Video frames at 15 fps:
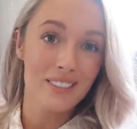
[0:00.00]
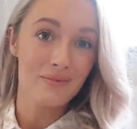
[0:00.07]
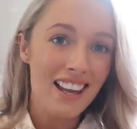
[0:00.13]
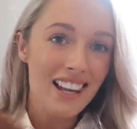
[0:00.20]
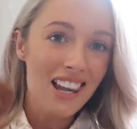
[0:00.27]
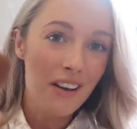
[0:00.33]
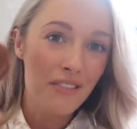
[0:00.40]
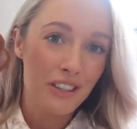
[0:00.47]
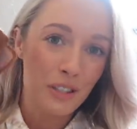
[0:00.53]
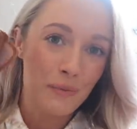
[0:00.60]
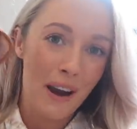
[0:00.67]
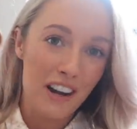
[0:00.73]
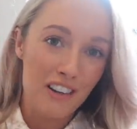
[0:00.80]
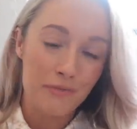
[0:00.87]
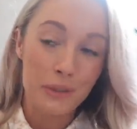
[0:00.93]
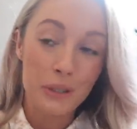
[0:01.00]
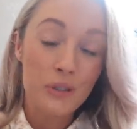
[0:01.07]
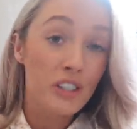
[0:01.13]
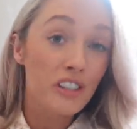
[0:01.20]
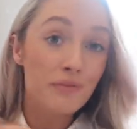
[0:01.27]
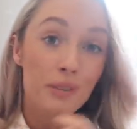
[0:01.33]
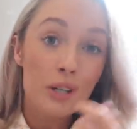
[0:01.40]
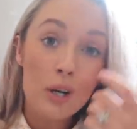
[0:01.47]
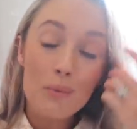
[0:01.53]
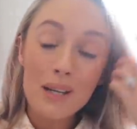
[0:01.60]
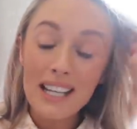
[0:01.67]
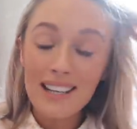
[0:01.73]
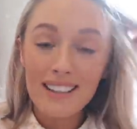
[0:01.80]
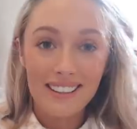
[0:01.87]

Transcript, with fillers: I love this pair of boots. You've probably